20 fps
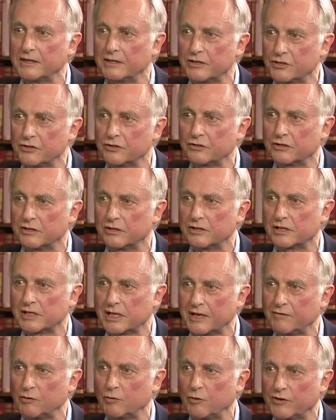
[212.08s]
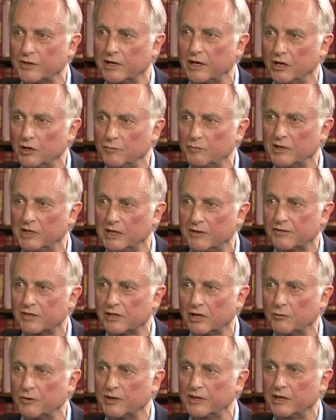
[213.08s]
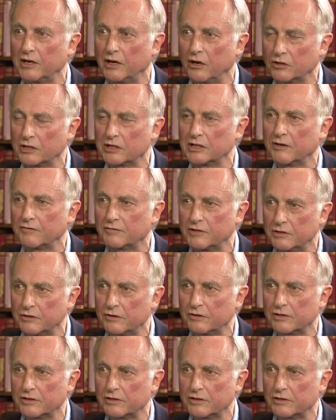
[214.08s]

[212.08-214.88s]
the children discover what their own beliefs are when they're old enough to do